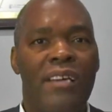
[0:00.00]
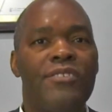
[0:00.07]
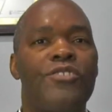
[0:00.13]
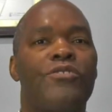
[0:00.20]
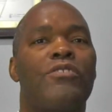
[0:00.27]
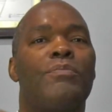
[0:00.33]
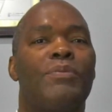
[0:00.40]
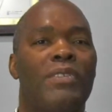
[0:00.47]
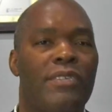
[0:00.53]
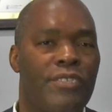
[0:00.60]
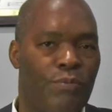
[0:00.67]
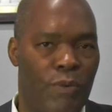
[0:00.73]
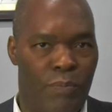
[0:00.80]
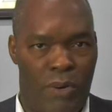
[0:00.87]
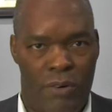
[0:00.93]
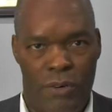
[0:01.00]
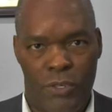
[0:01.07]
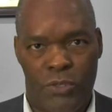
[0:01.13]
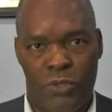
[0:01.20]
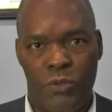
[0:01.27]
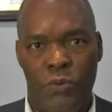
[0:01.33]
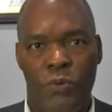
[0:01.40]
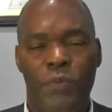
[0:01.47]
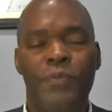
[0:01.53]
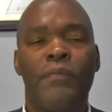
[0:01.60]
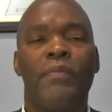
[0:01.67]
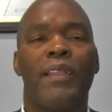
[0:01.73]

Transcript: unscrupulous preparers do,